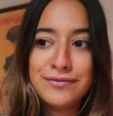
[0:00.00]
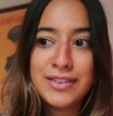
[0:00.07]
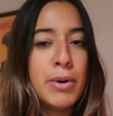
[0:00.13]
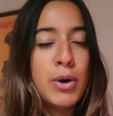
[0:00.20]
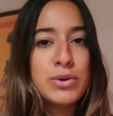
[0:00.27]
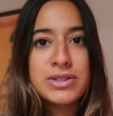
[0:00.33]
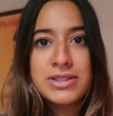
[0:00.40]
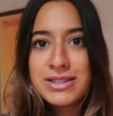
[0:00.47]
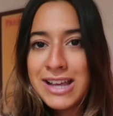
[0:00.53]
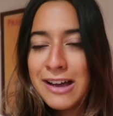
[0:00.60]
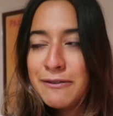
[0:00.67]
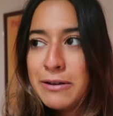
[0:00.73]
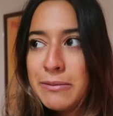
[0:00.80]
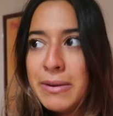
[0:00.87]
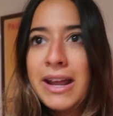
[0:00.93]
Posts
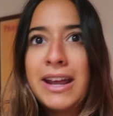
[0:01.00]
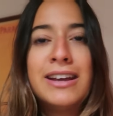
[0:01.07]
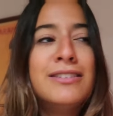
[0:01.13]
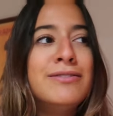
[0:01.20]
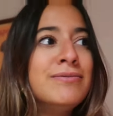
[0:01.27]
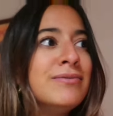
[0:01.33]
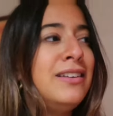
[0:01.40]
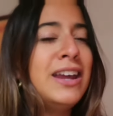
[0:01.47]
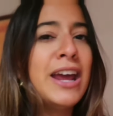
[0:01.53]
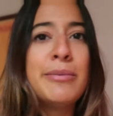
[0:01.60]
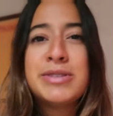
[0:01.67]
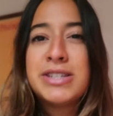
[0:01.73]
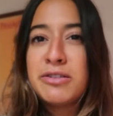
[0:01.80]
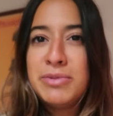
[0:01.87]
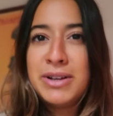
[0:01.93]
have been made.
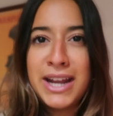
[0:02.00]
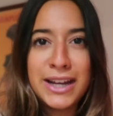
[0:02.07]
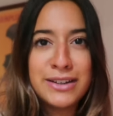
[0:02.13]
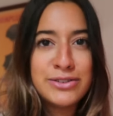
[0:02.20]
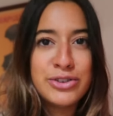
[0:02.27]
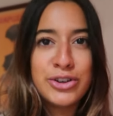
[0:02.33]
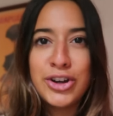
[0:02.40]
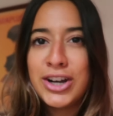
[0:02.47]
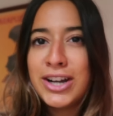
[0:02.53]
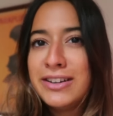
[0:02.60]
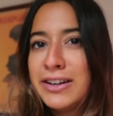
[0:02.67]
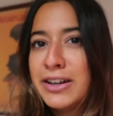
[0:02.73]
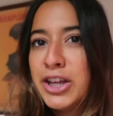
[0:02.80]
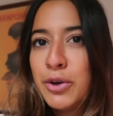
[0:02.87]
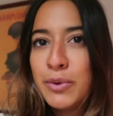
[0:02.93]
DMs have been answered. I
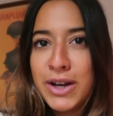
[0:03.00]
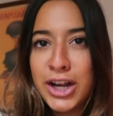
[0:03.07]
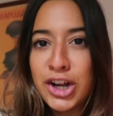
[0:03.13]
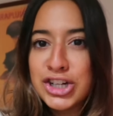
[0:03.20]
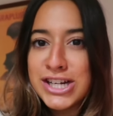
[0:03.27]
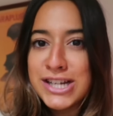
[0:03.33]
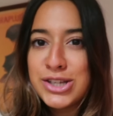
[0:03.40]
did a Q&A on